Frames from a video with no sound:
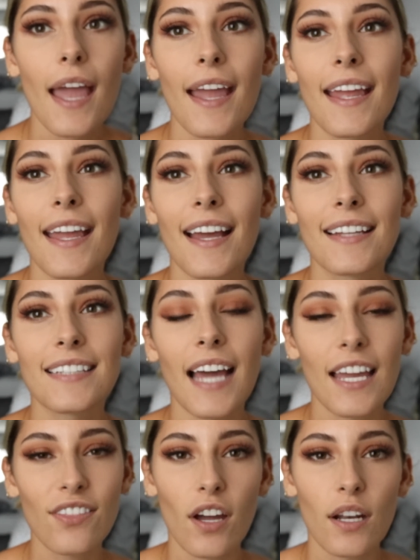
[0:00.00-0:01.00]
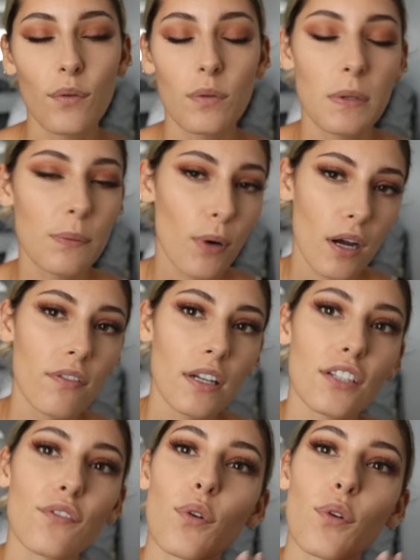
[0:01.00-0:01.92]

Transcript: and I thought it would be perfect